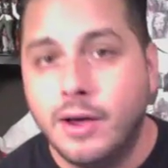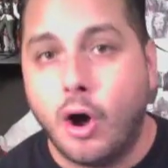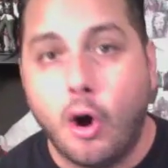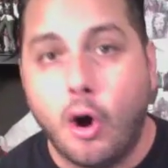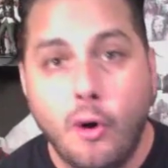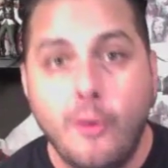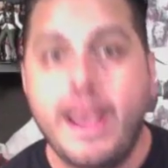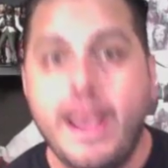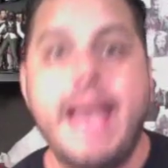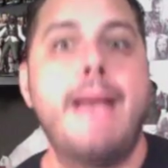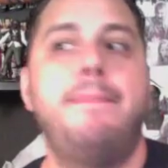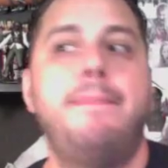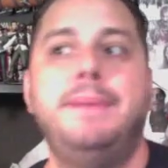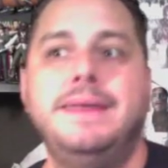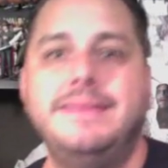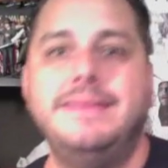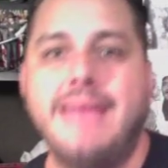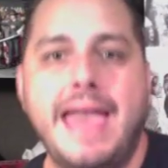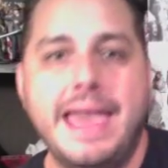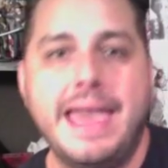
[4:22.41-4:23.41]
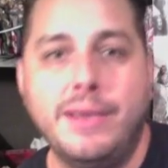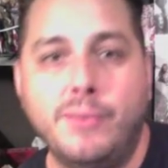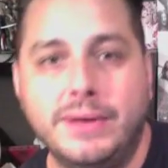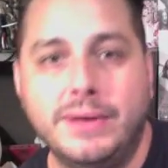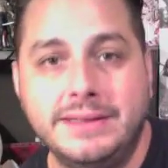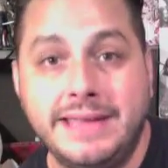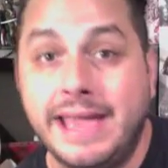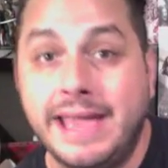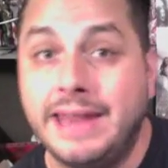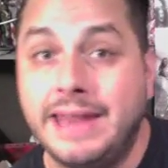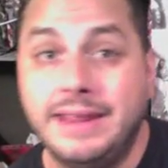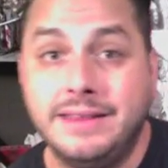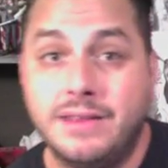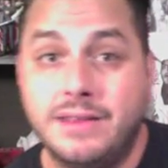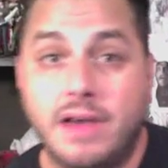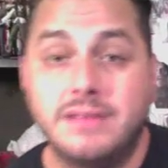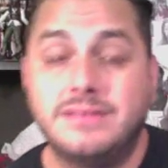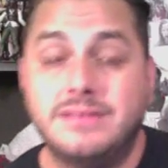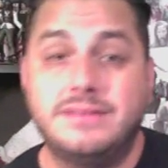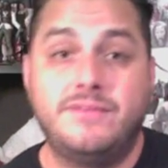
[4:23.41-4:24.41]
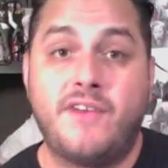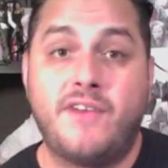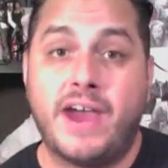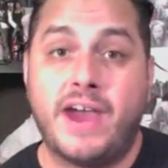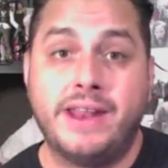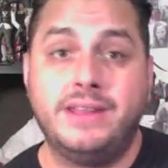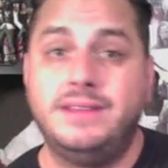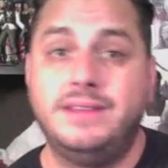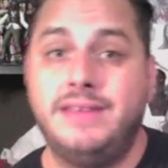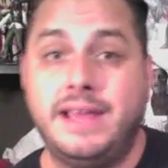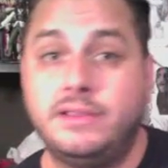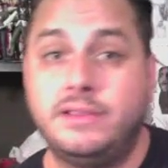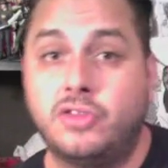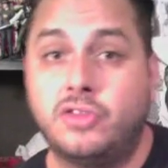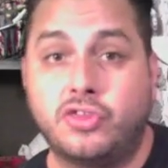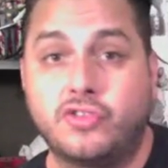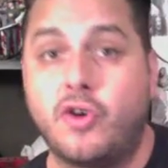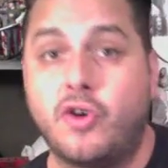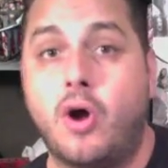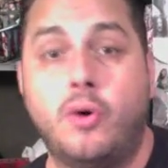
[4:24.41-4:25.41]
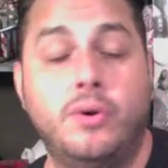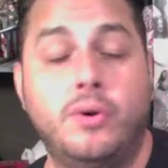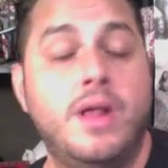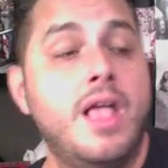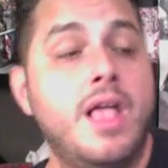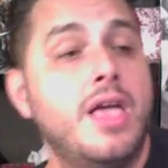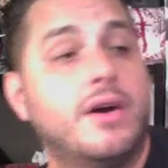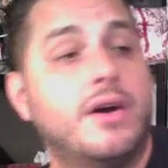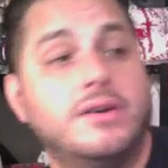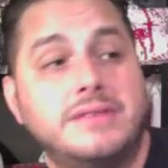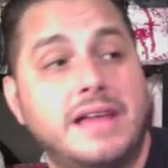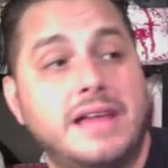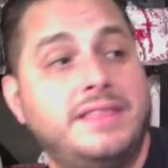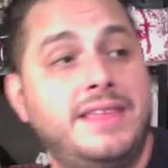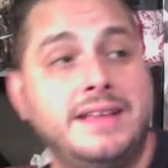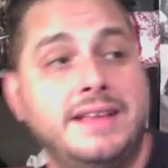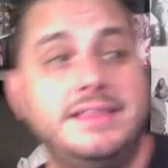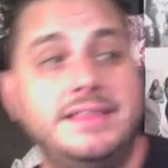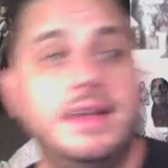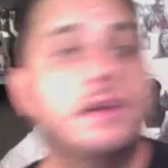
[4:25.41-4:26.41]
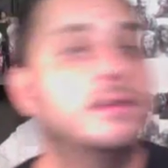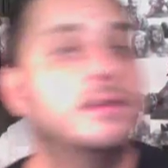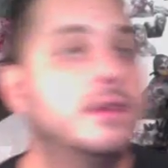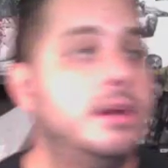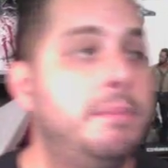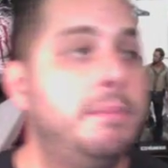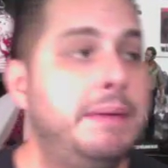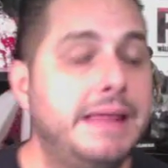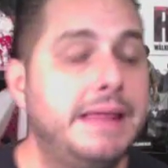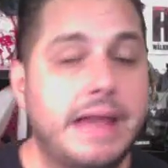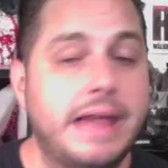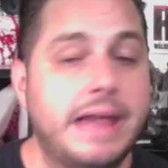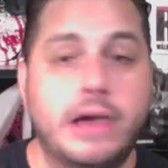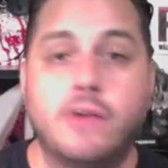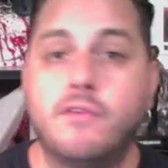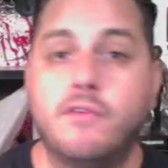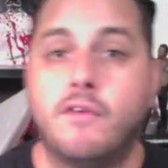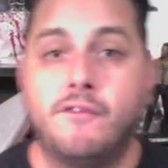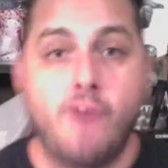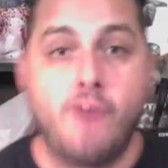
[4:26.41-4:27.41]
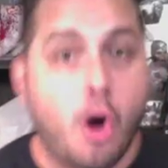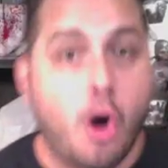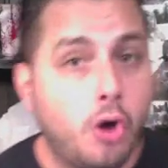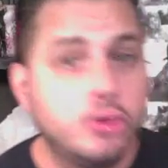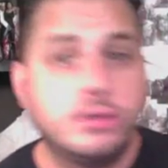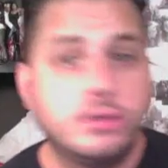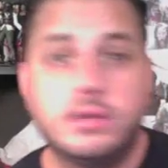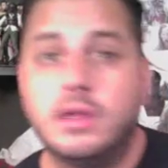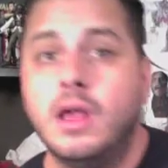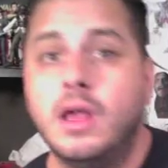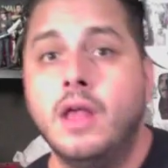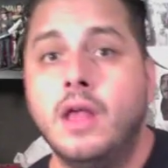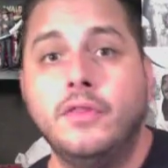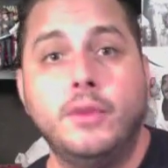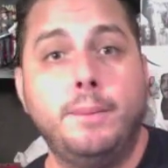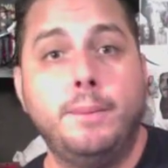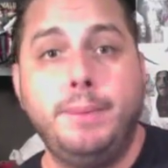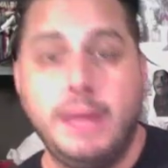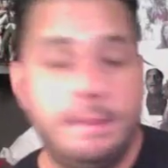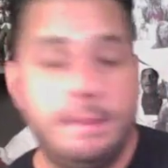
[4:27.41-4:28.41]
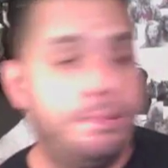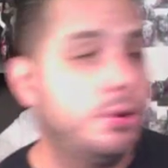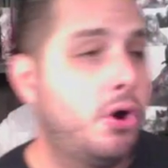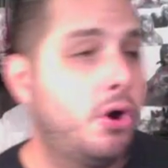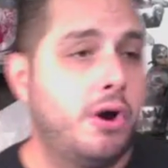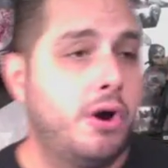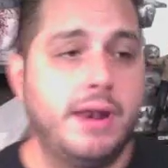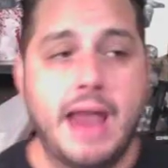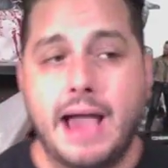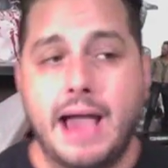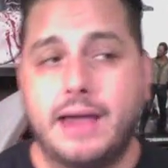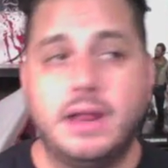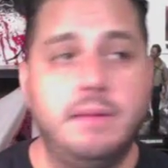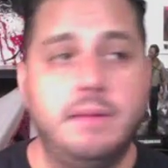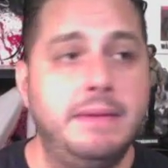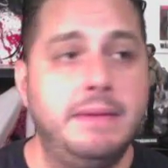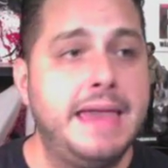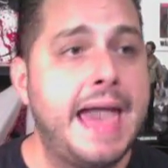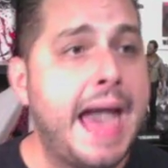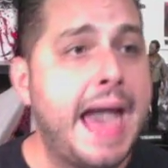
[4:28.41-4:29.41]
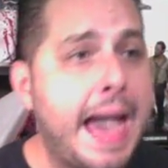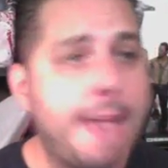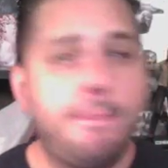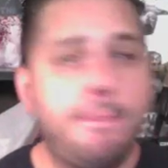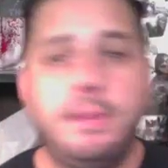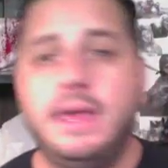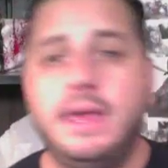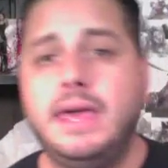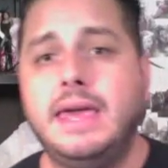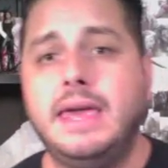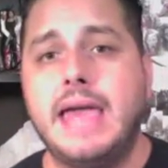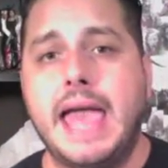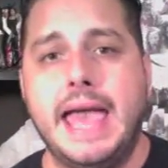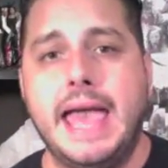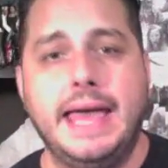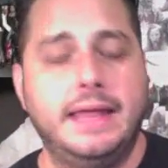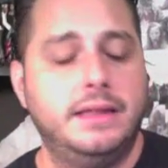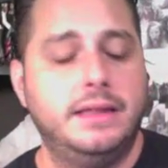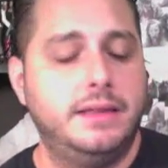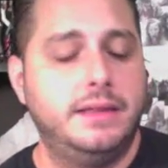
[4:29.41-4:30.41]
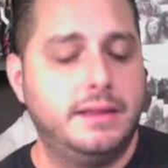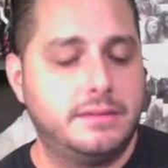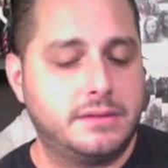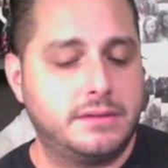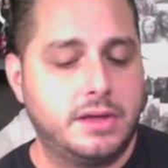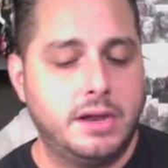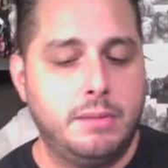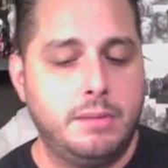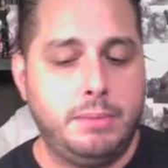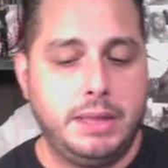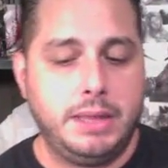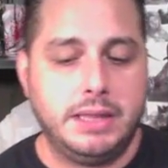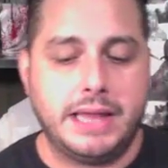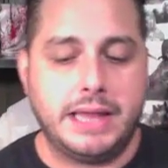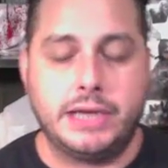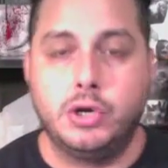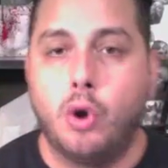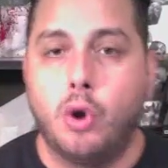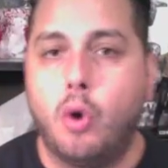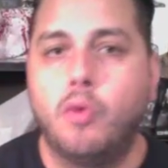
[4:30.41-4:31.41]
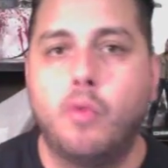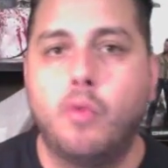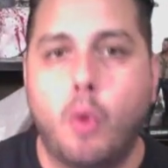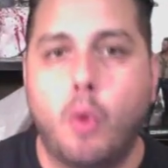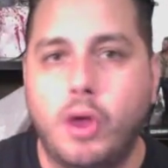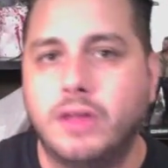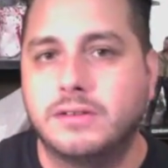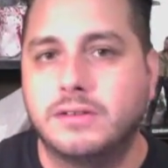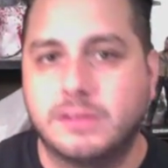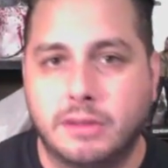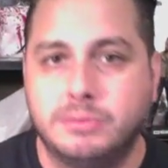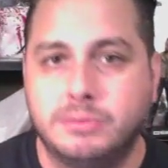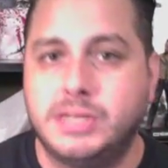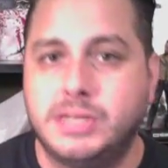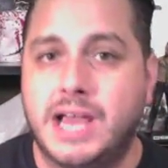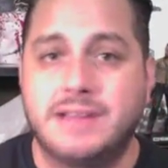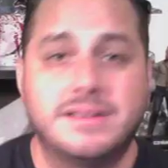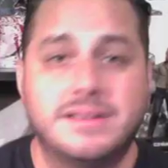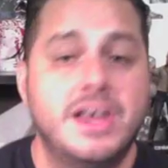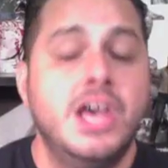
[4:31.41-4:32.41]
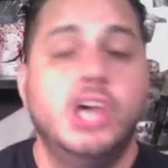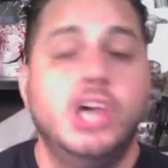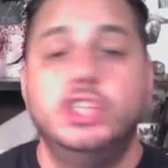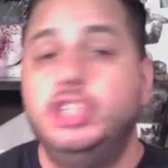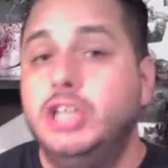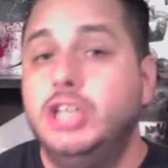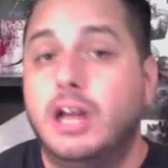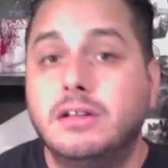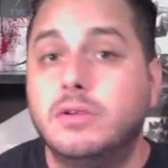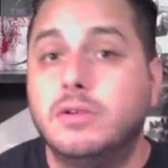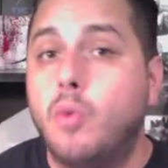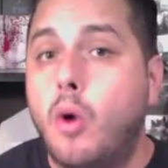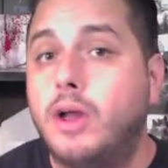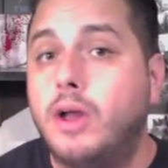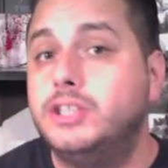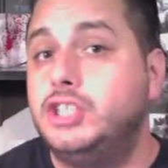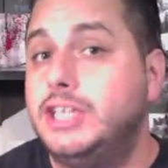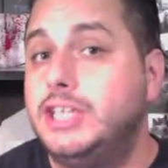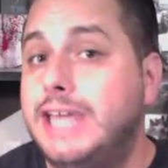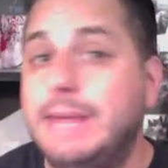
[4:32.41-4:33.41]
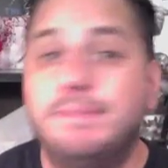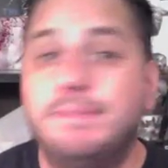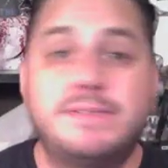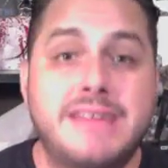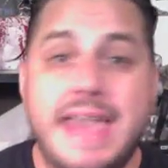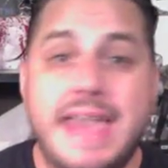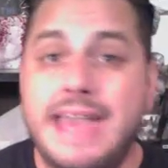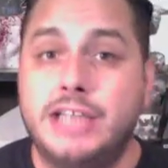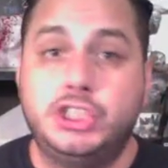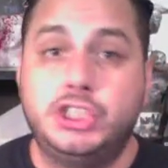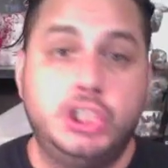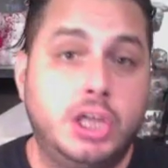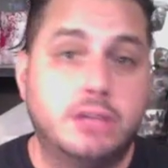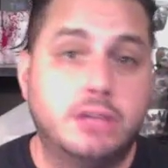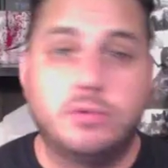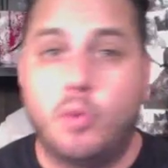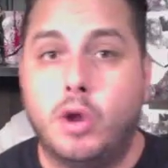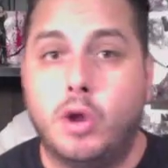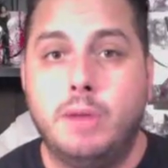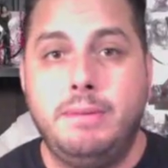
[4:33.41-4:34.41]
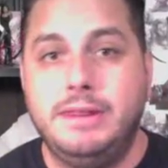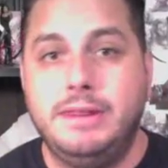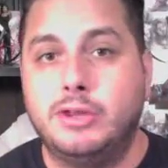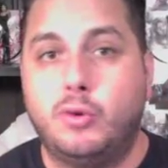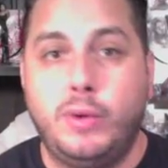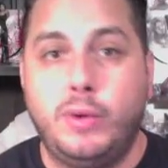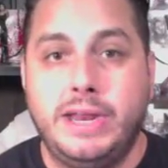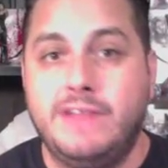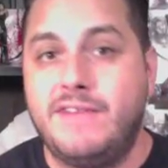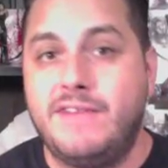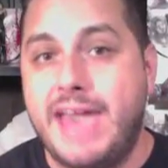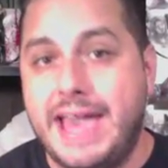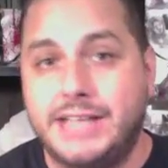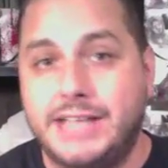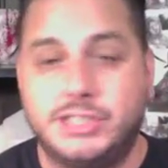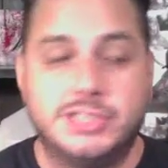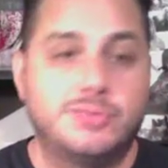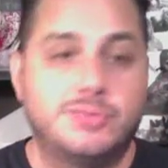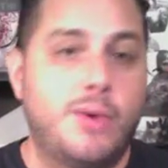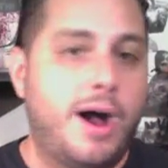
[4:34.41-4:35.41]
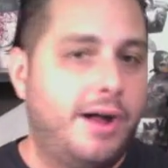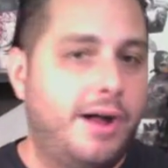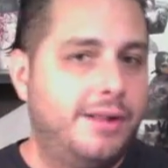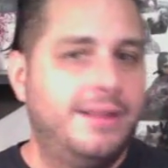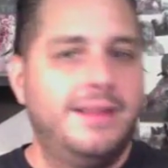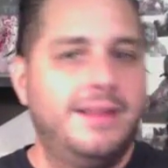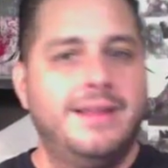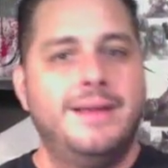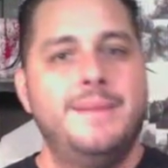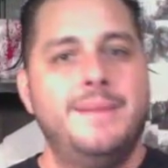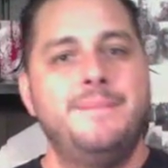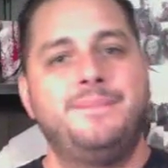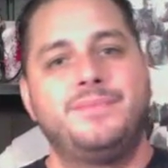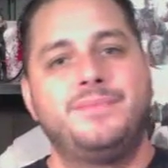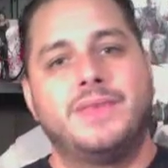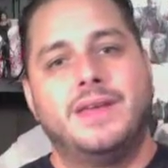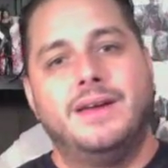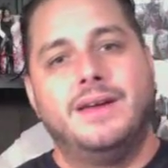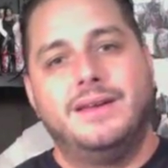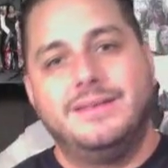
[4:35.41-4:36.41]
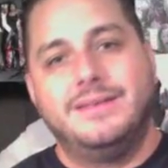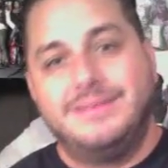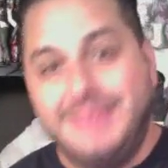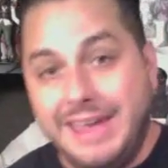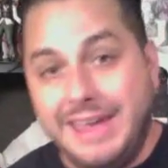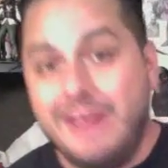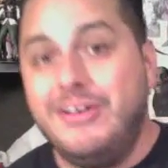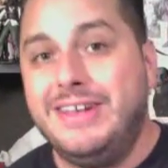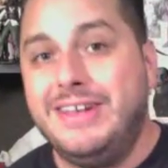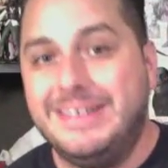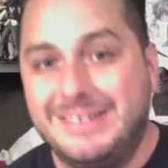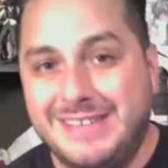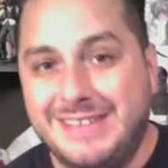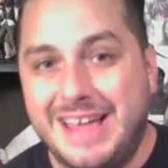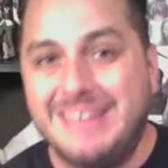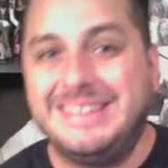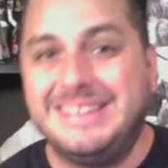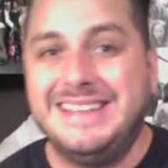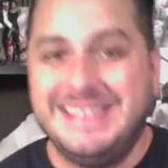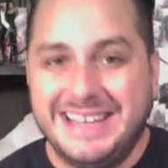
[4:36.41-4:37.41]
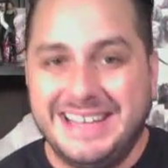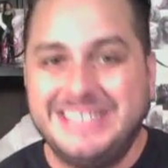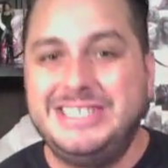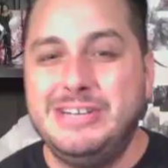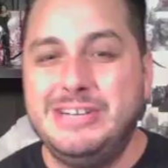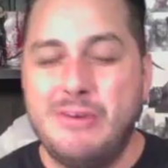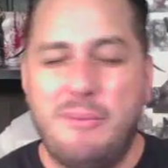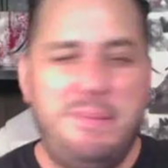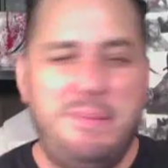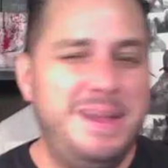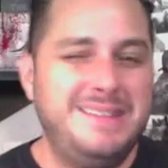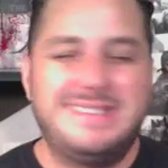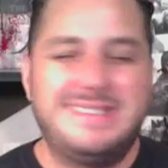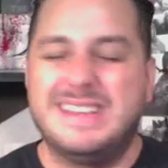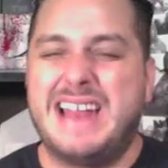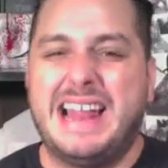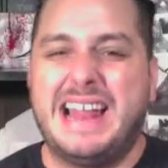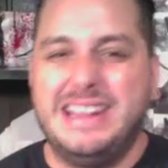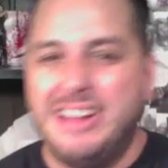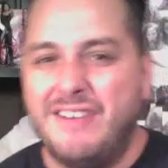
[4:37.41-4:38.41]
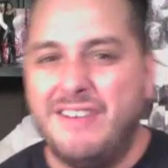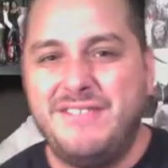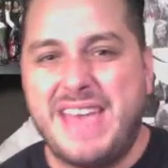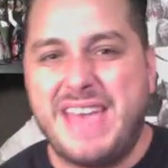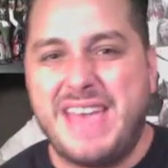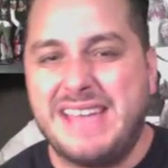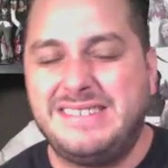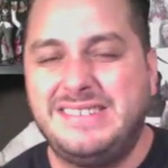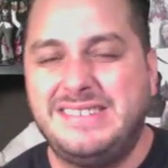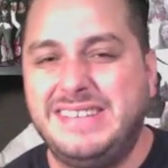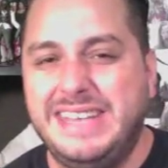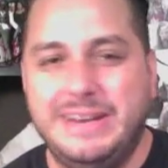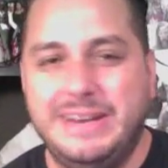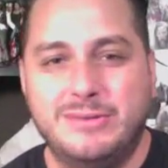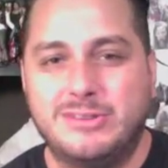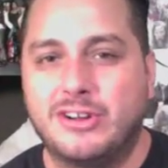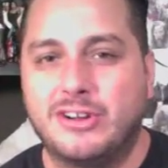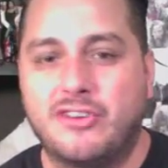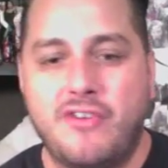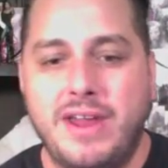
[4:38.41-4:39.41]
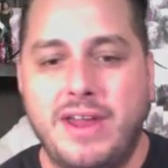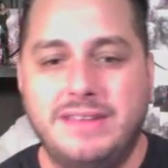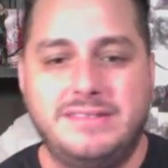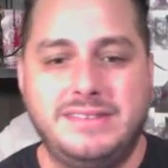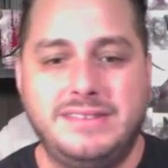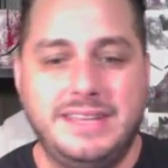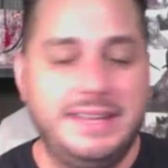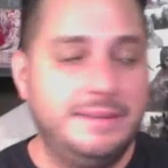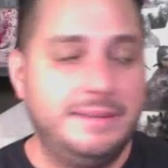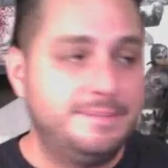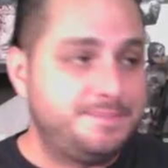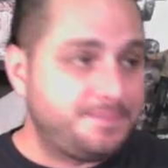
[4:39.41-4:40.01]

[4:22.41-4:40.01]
Oh, happy day when Dany does finally take the throne, because I think there's going to be like a revolt. The people are not going to be happy, and it's going to be like no royal subjects. She keeps saying she doesn't want to be the Queen of Ashes. Well, Tyrion says it, and then she repeats it, and I love that scene. It was a great scene.